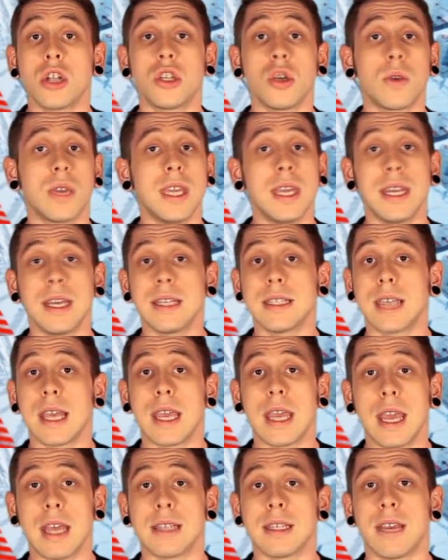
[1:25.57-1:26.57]
Joe Keatinge is
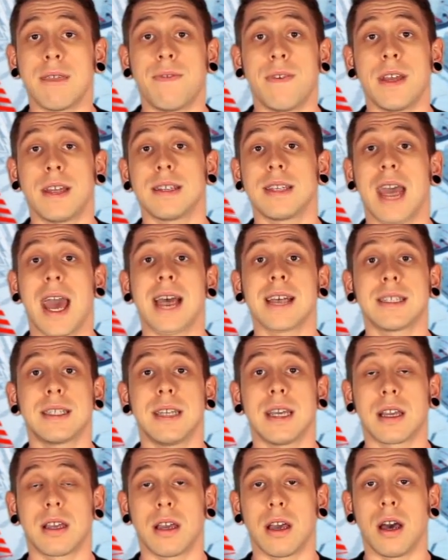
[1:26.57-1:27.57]
a, is a
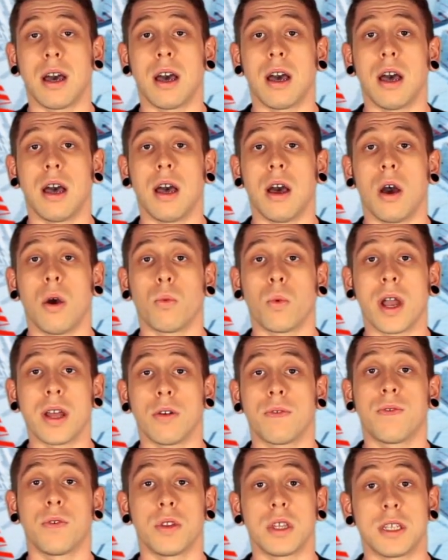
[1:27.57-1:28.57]
fantastic uh, uh,
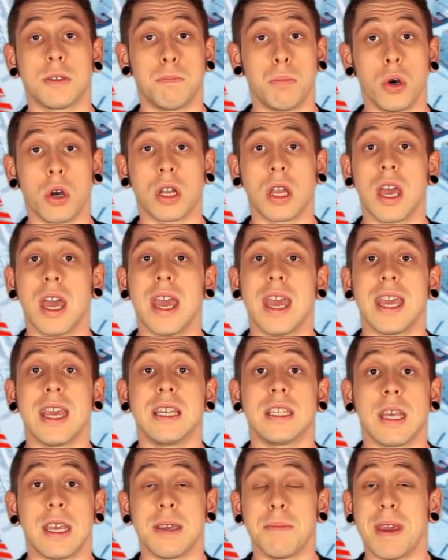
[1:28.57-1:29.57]
writer for this book.
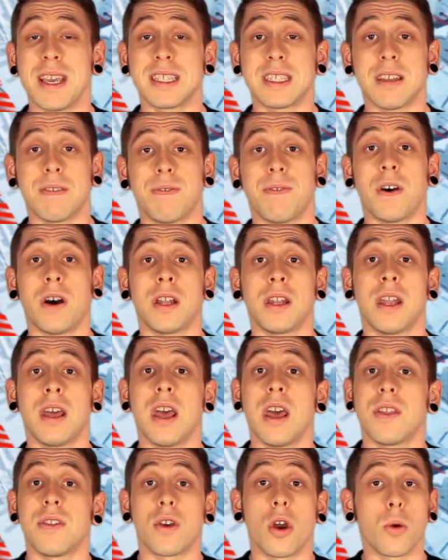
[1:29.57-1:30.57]
He's, he makes it fun.
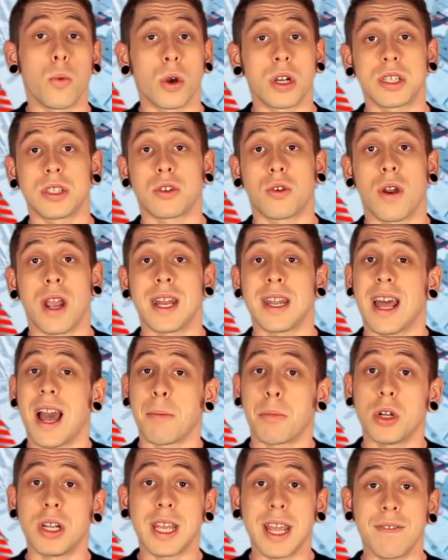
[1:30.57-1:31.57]
The artwork is great.
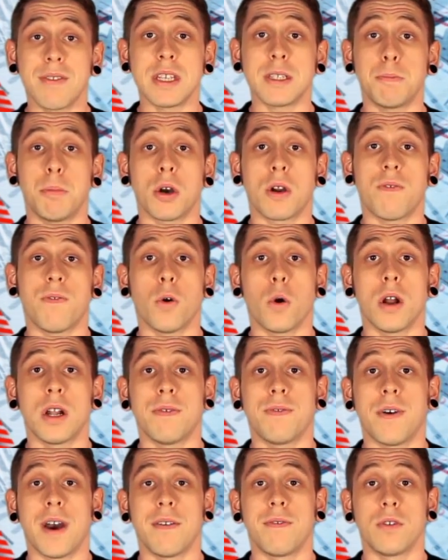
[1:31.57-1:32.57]
I'm going to give this book four out
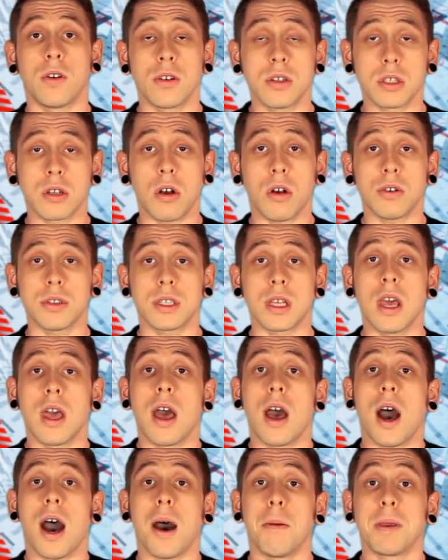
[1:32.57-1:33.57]
of five Nerd Skulls
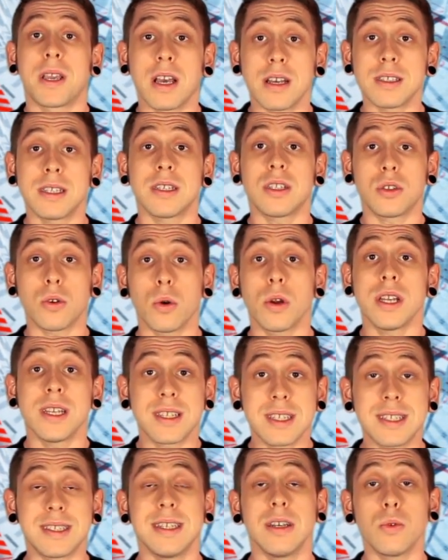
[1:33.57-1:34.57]
uh, because the story
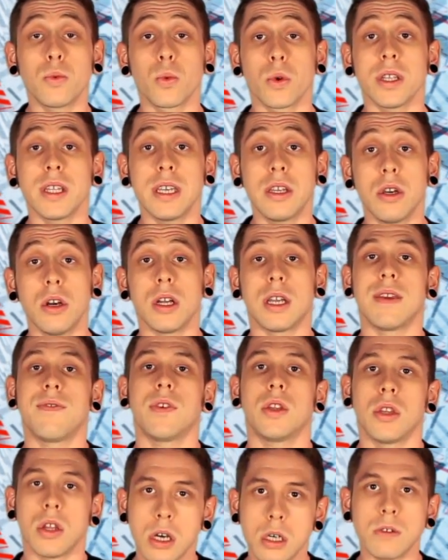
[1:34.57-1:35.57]
is still really good,
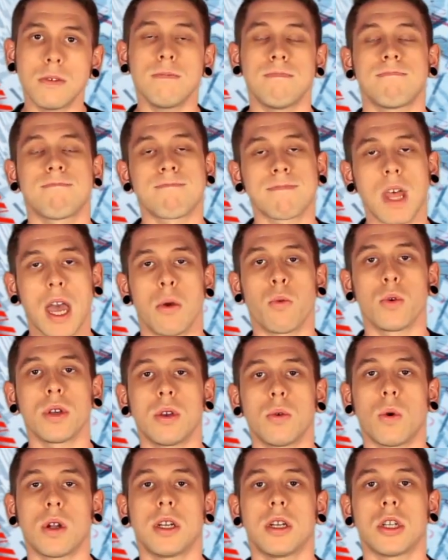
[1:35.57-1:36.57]
even though I
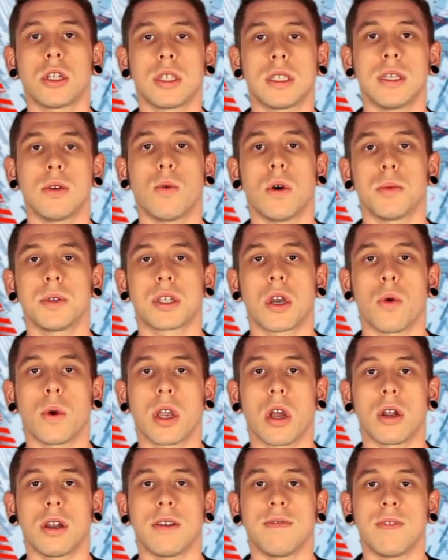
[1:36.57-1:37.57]
really wanted to see what was
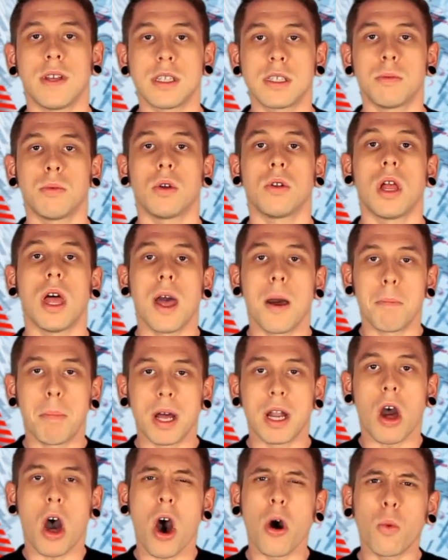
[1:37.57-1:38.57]
going on in Invincible,
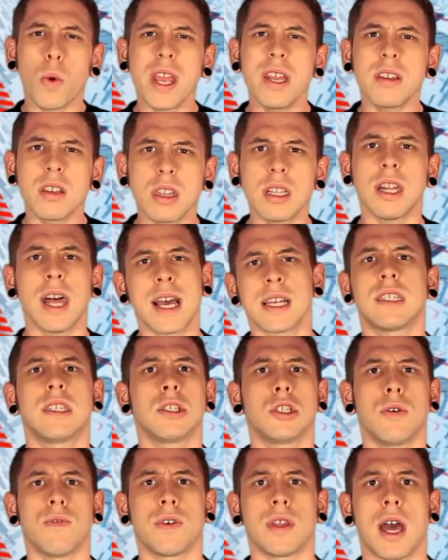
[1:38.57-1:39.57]
but I'll wait until the last
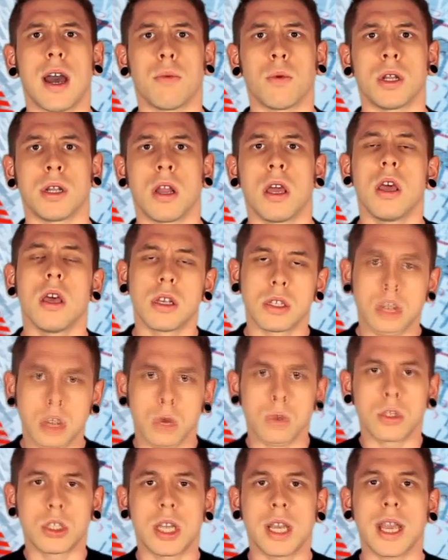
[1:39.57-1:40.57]
issue for that one.
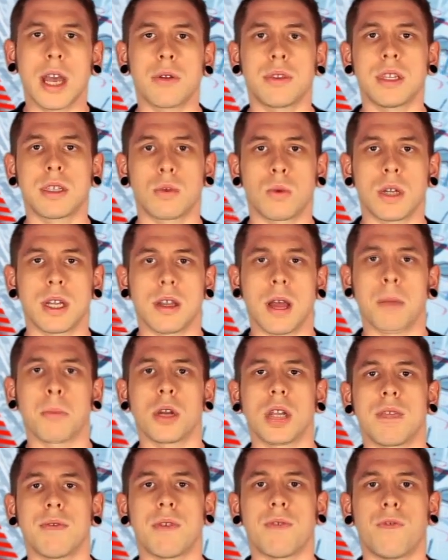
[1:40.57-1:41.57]
So check out this one, and I'm
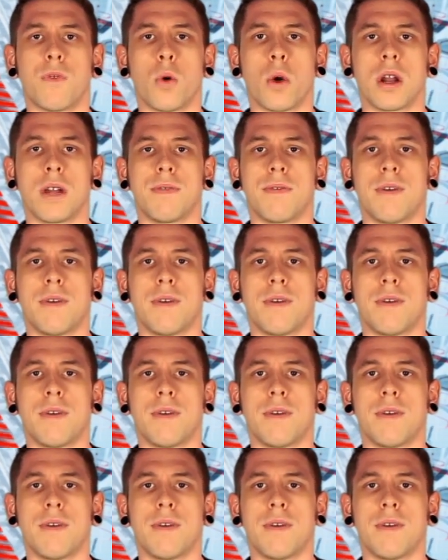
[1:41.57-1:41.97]
going to give it four out